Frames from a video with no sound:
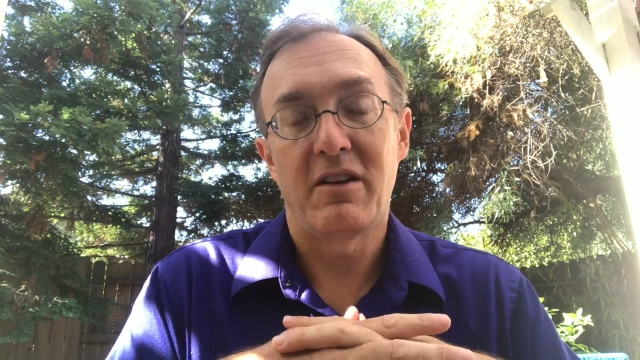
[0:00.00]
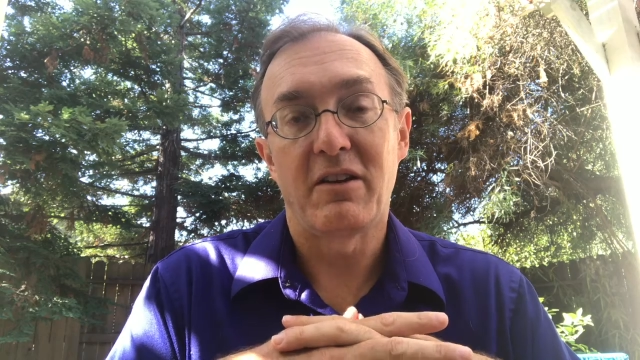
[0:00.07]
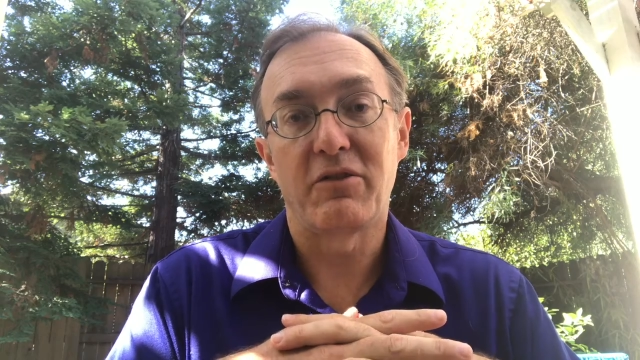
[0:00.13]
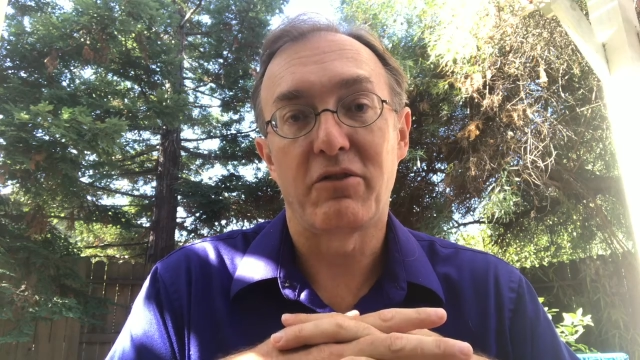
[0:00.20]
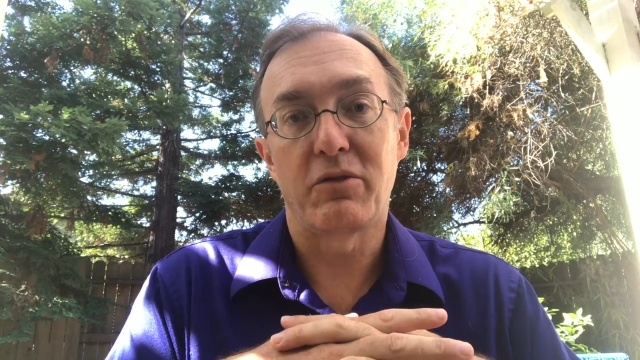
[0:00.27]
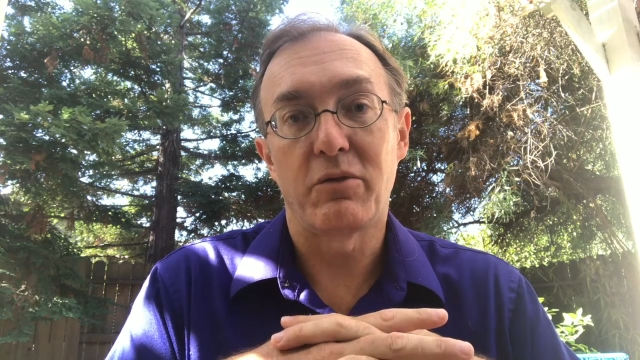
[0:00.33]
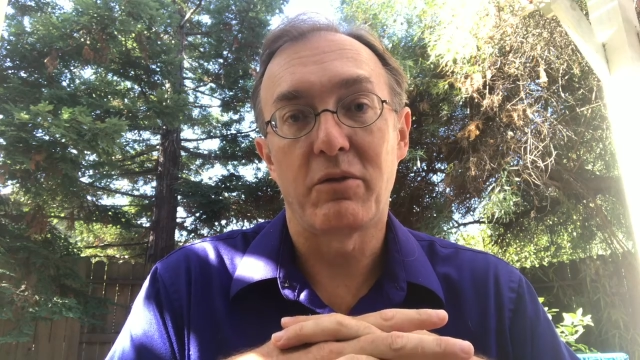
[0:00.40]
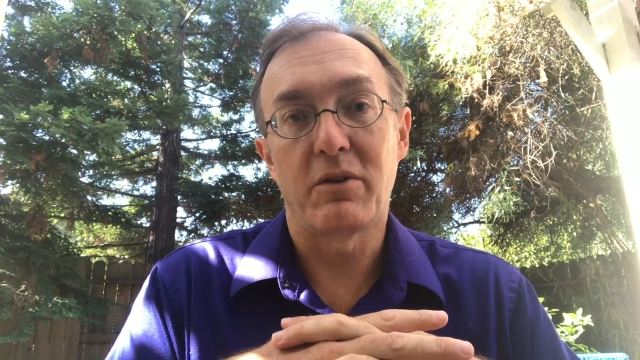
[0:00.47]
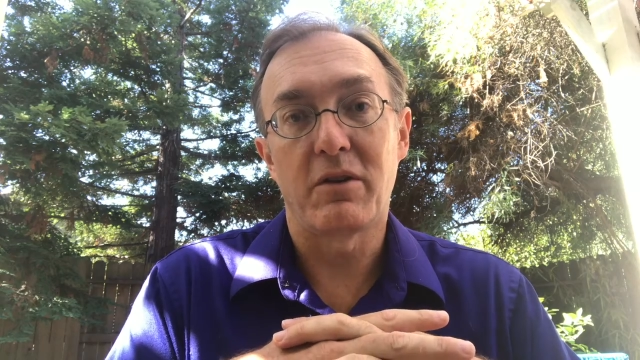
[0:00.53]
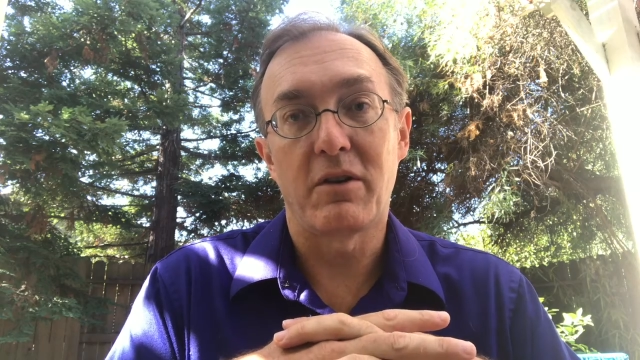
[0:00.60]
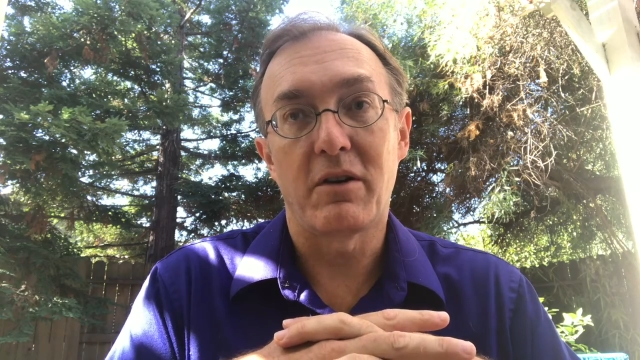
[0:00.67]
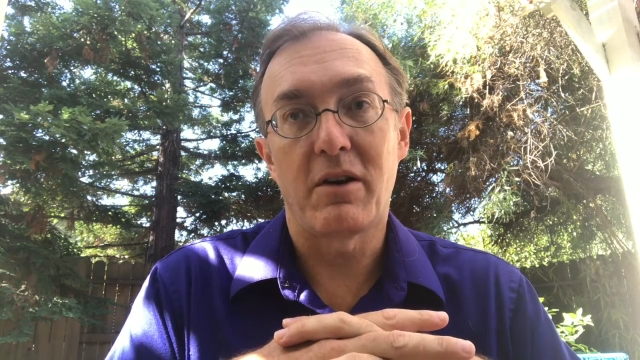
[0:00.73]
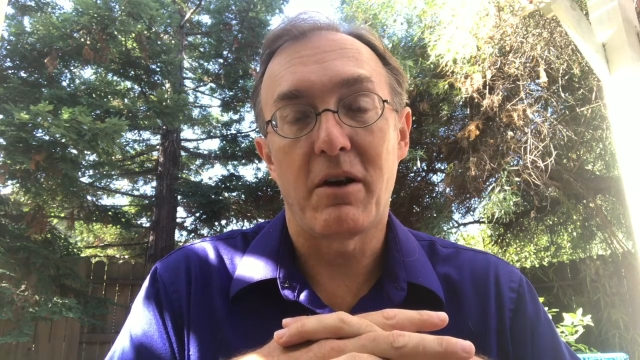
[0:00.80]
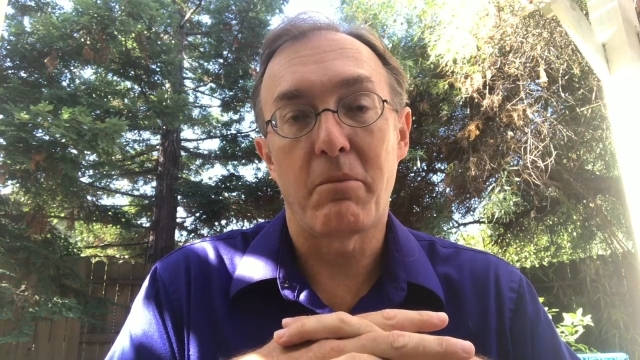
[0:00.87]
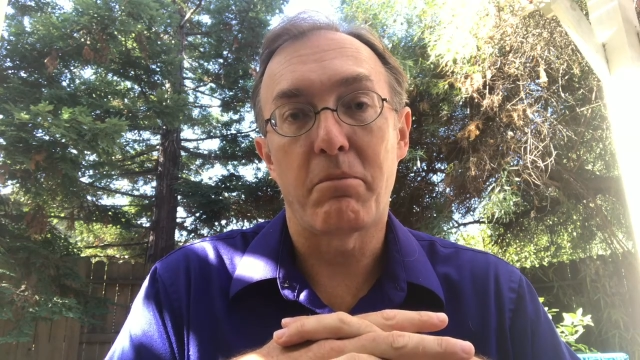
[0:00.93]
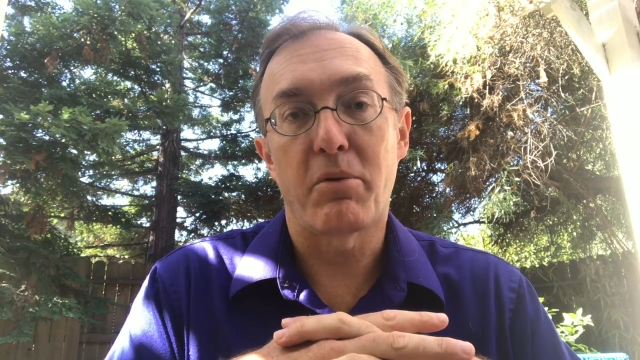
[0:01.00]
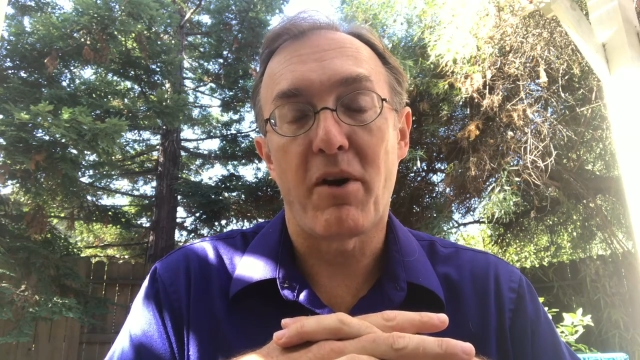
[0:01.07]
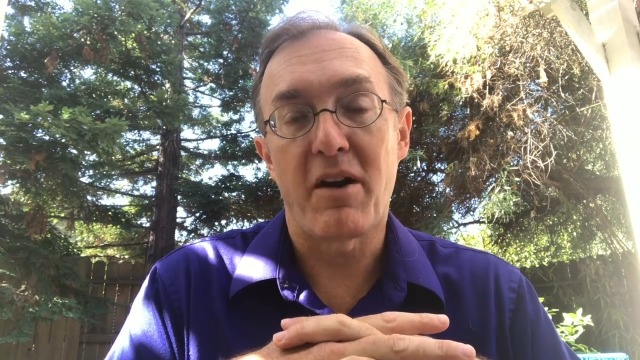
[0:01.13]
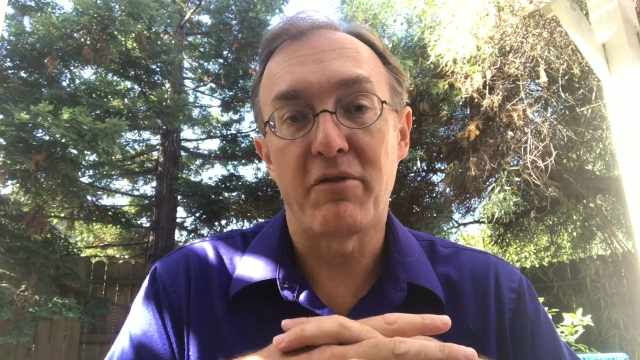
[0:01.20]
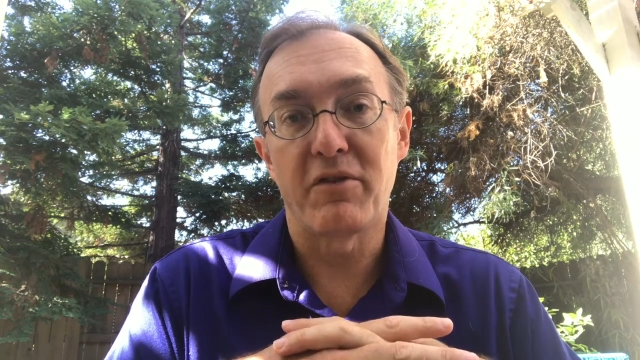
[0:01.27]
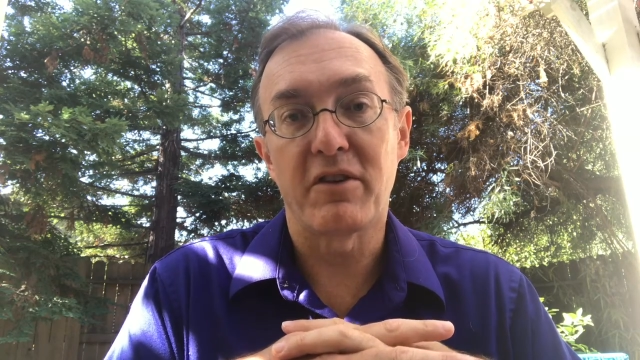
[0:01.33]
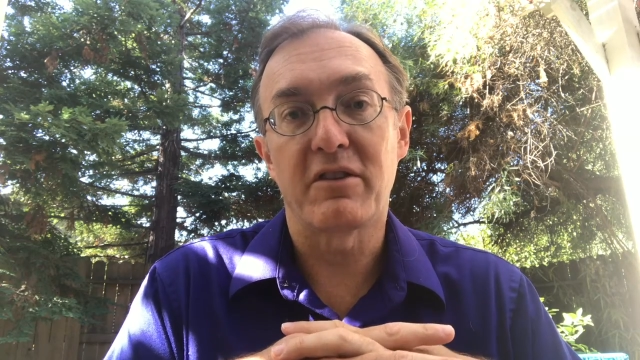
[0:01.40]
into a, a
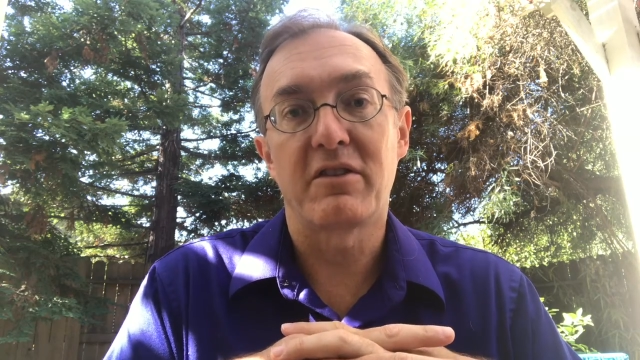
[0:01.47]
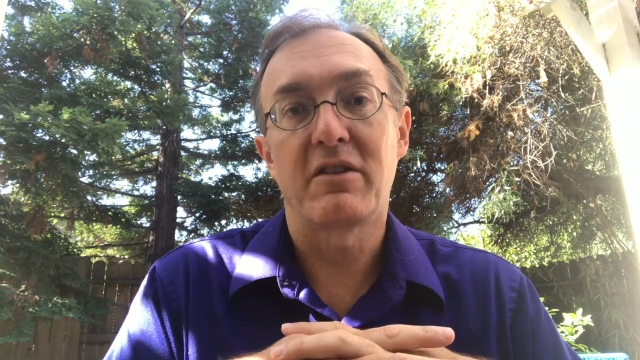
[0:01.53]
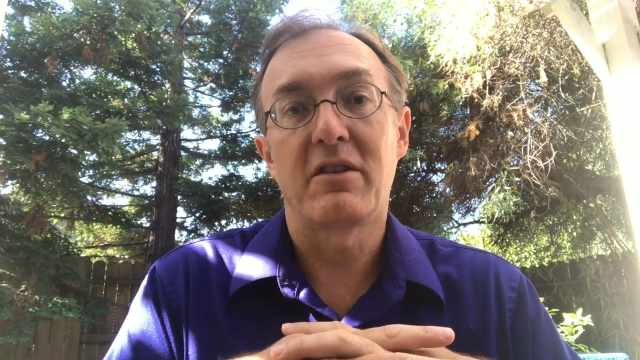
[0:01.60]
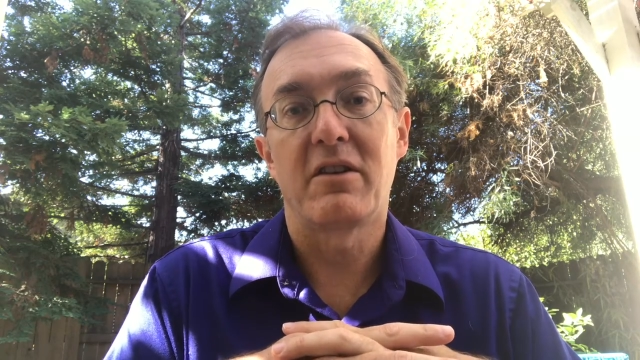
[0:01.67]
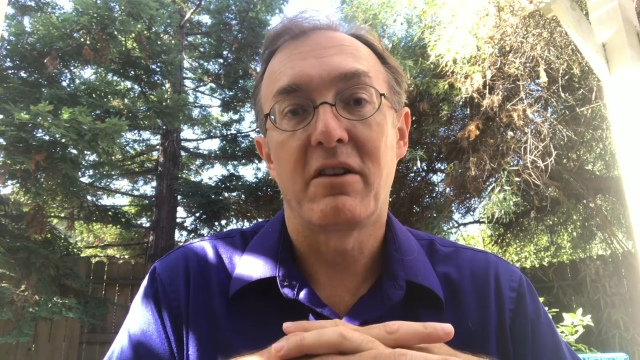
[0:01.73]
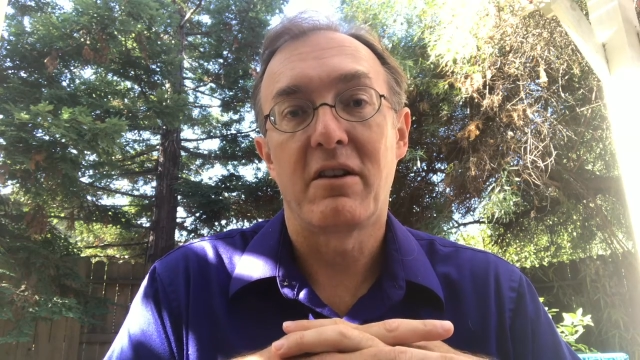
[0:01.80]
private